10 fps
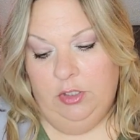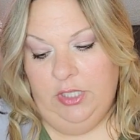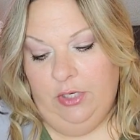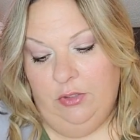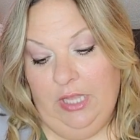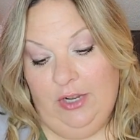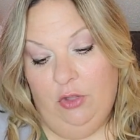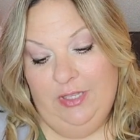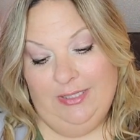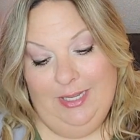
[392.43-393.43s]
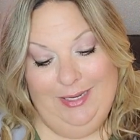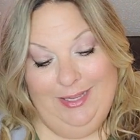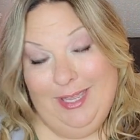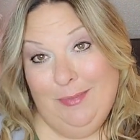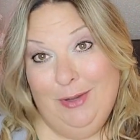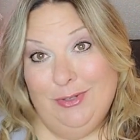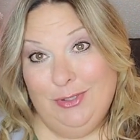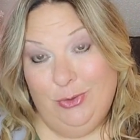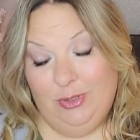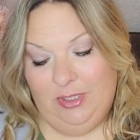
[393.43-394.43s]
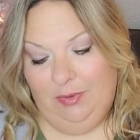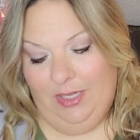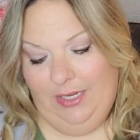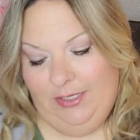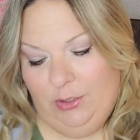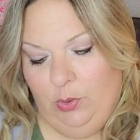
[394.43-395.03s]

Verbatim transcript: So I don't I know these kind of came out with school supplies,